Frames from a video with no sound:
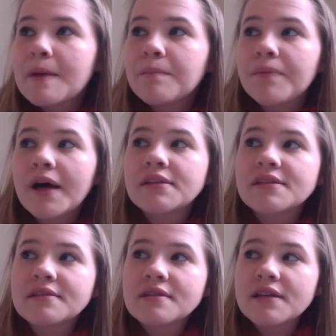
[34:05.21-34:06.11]

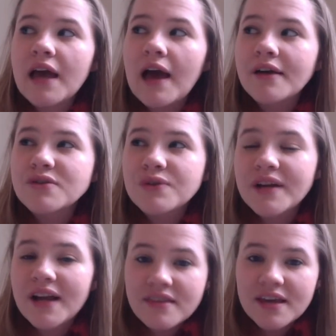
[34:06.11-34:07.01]
but I sort
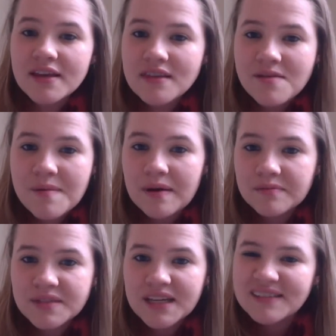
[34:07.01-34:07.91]
of got the hint that my
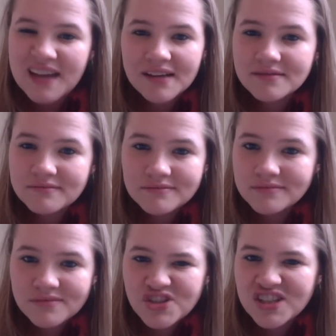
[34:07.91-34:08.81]
mom's like
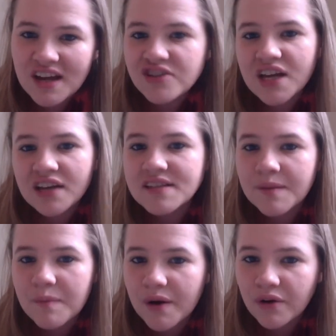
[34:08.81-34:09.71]
she's not jazzed up
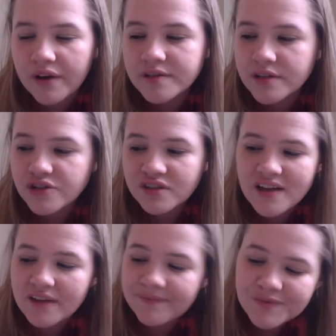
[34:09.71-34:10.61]
about cross stitch. She's
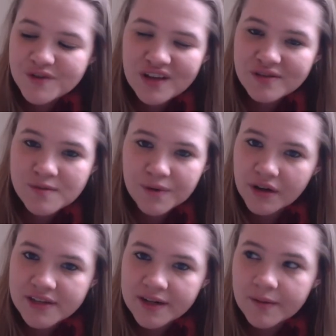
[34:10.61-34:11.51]
not super
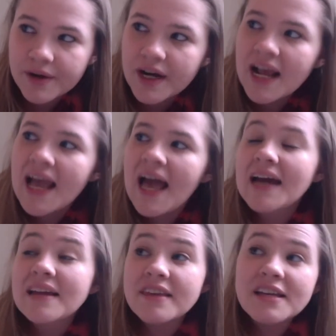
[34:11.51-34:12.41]
excited about it. And
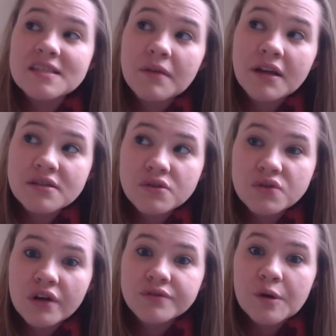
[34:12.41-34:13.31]
I think it's because it
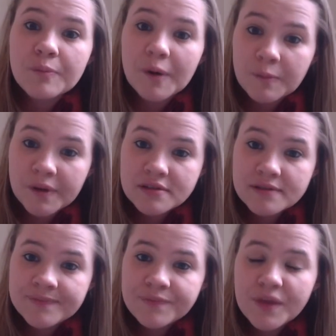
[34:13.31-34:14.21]
serves no purpose,
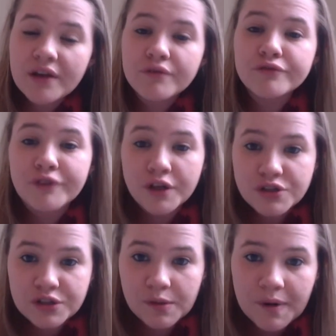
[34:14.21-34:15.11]
like
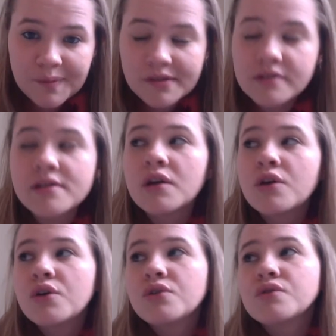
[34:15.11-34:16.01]
functional purpose.
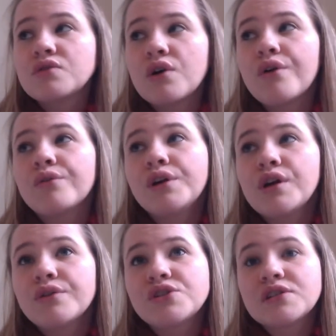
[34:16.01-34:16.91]
So, you
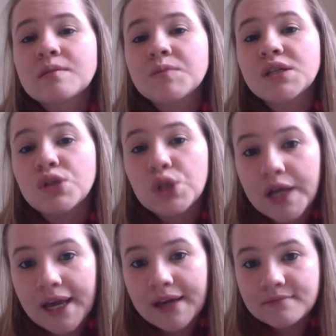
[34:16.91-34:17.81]
know, it's just something to look
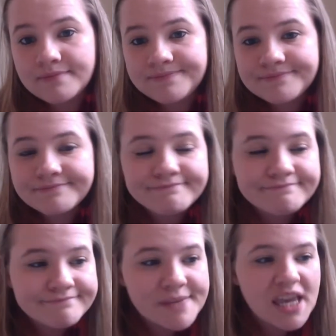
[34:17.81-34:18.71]
at.
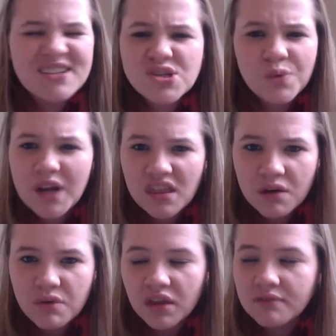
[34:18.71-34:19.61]
Can't do anything
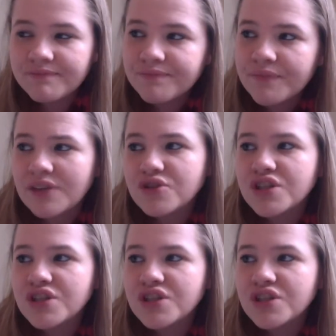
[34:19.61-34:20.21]
with it. And